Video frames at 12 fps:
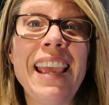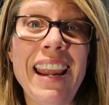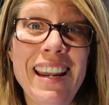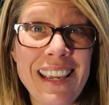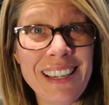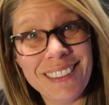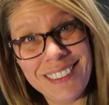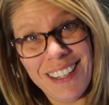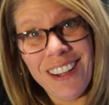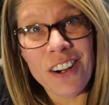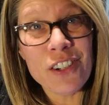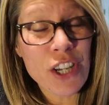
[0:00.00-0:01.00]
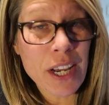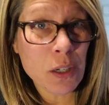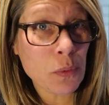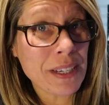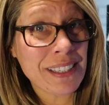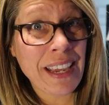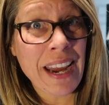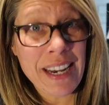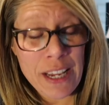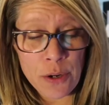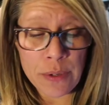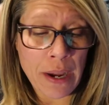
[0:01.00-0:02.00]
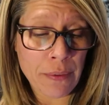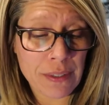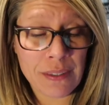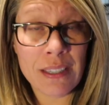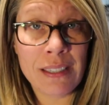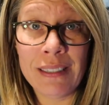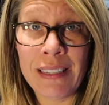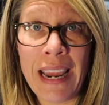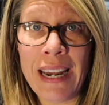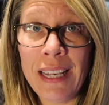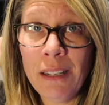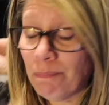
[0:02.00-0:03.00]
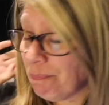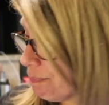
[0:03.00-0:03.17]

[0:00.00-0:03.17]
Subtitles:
Katy. Her channel was Katy O, now it's This is Katy.